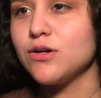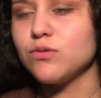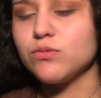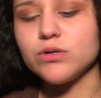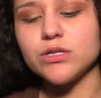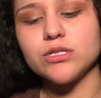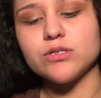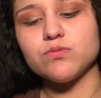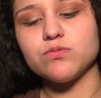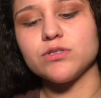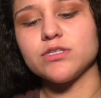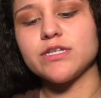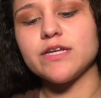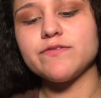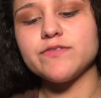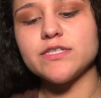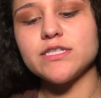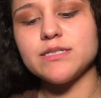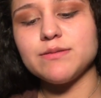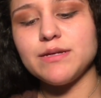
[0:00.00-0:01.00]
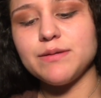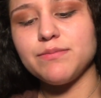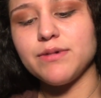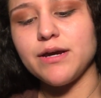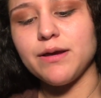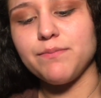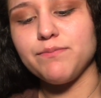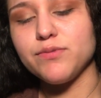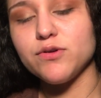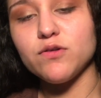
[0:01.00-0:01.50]
which was gifted to me
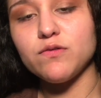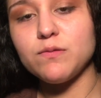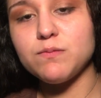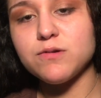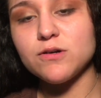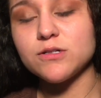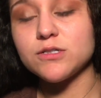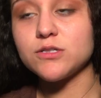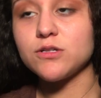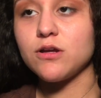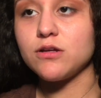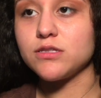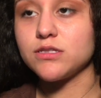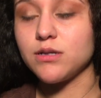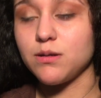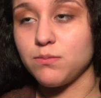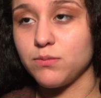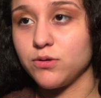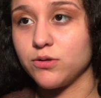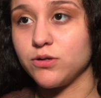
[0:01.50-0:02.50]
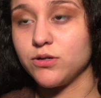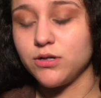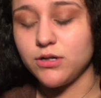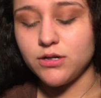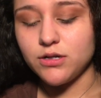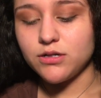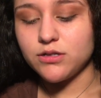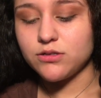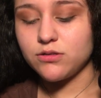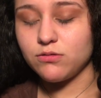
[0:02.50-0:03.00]
by a beautiful person on Tumblr,
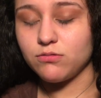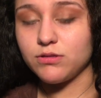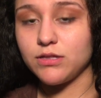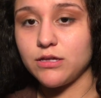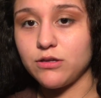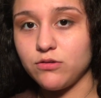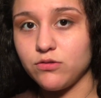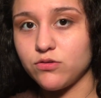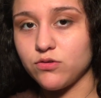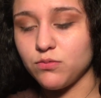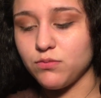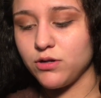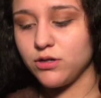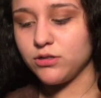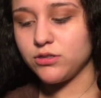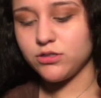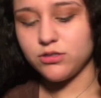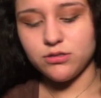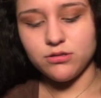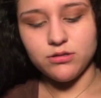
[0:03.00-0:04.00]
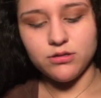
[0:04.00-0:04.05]
so thank you so much.